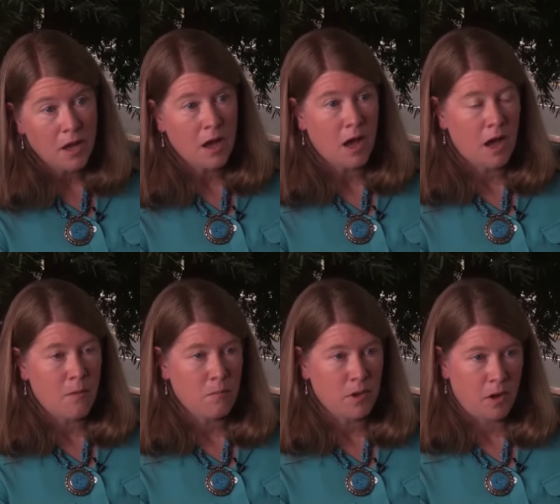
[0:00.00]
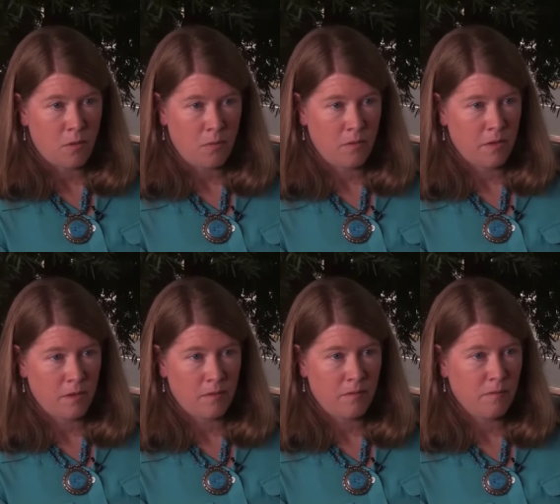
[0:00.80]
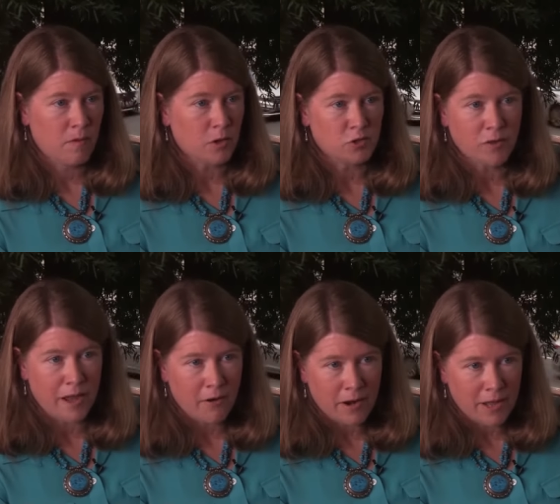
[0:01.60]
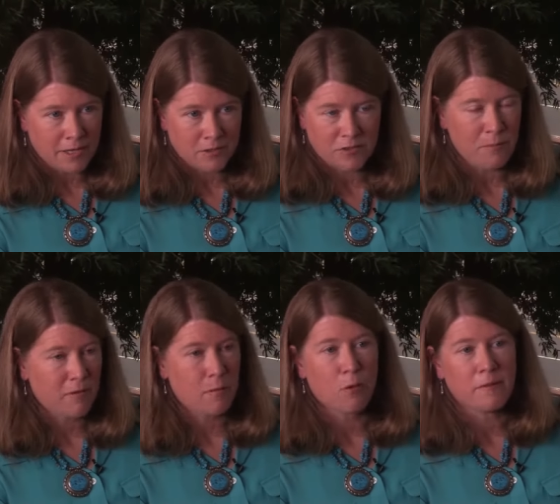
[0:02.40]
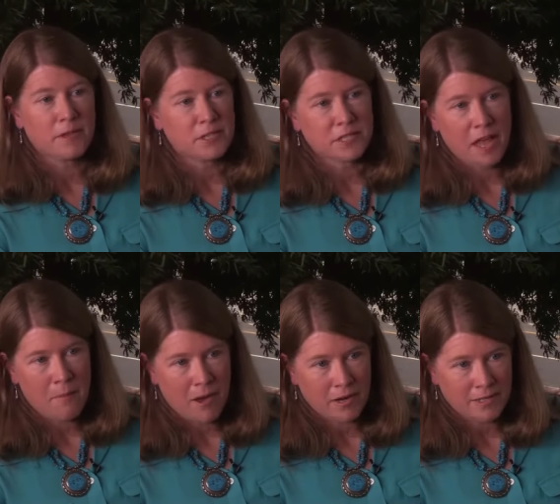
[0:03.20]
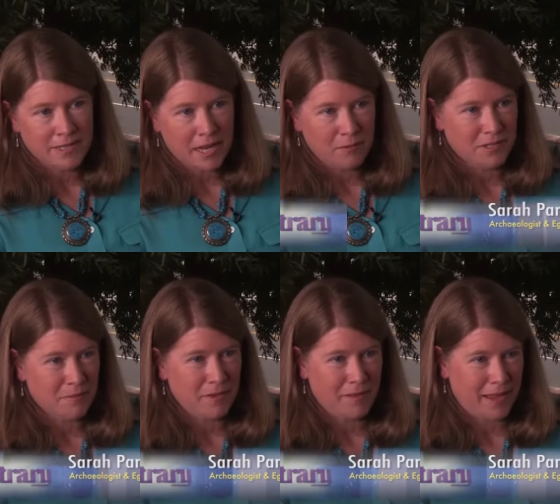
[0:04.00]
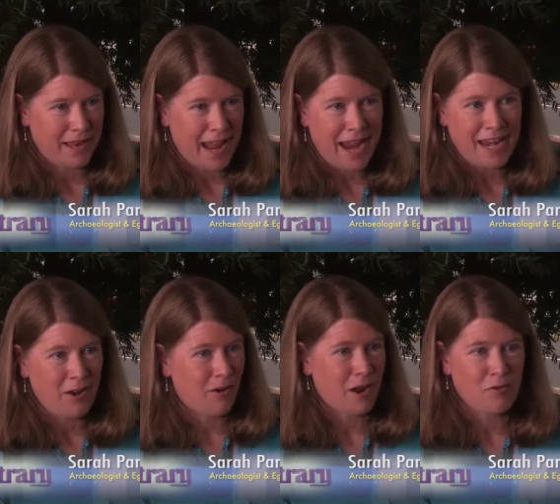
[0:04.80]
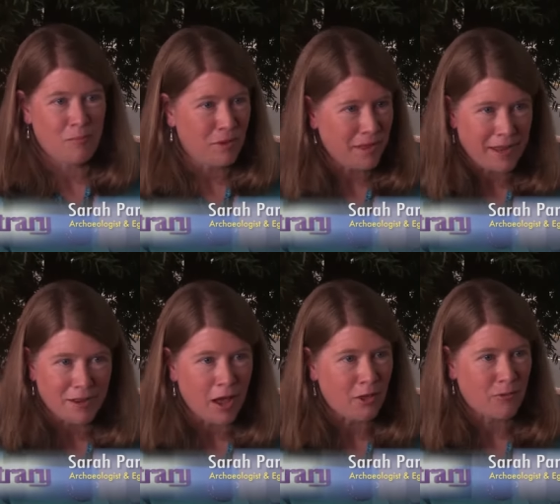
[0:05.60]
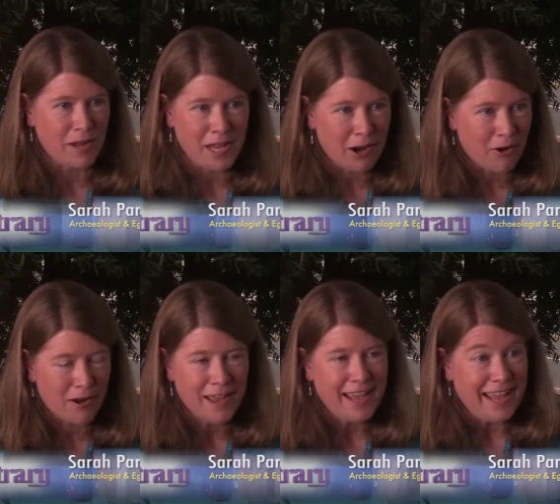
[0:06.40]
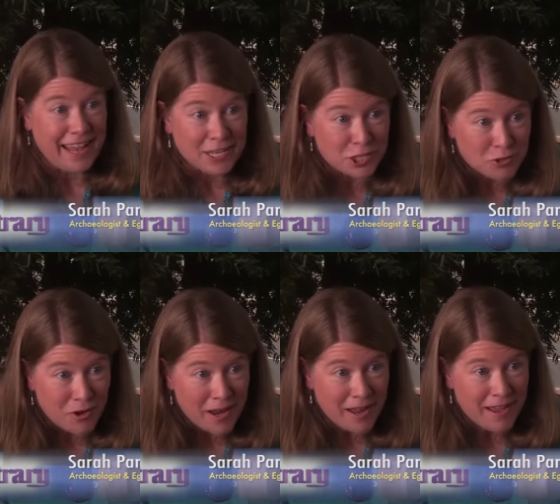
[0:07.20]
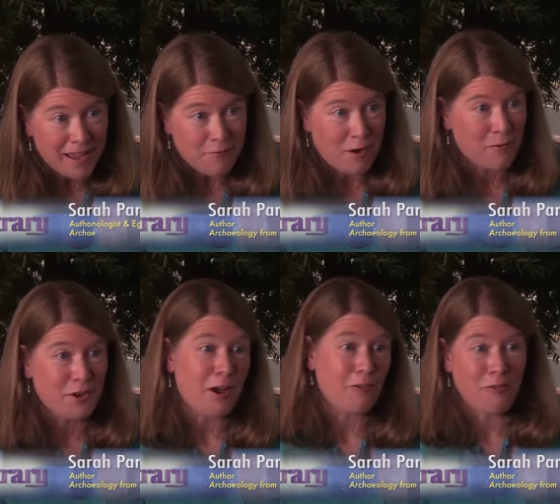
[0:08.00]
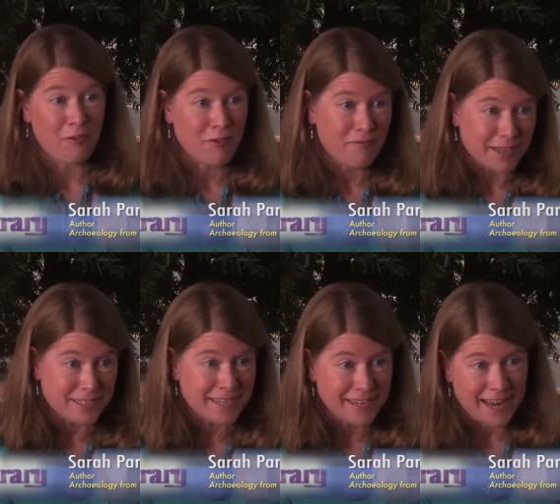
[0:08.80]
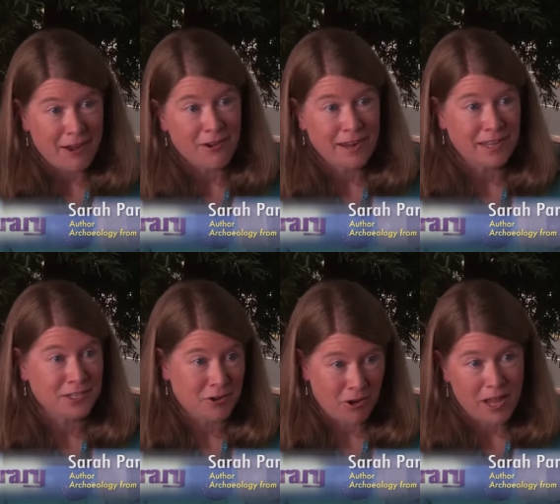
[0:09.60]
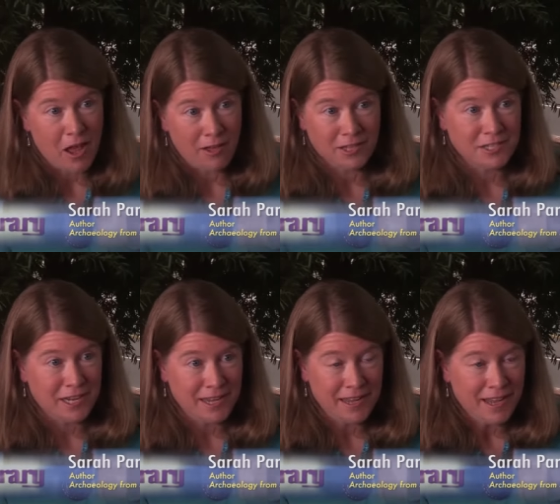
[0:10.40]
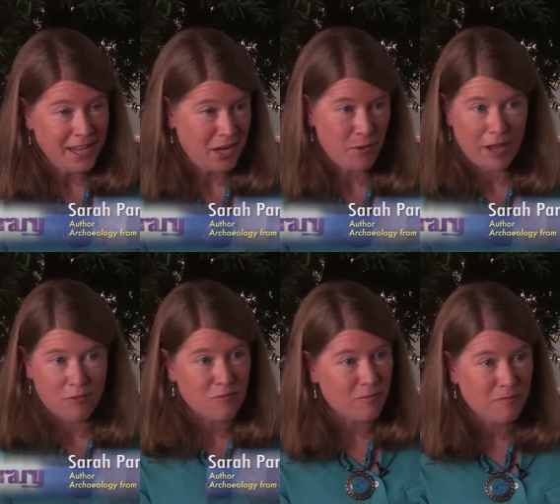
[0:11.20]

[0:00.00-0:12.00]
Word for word: um, you know, the cultural heritage, there's a big report that just came out and said it was something like an 80 or 100 billion dollar a year industry. For every dollar that's invested in heritage and archaeology, you know, it gets re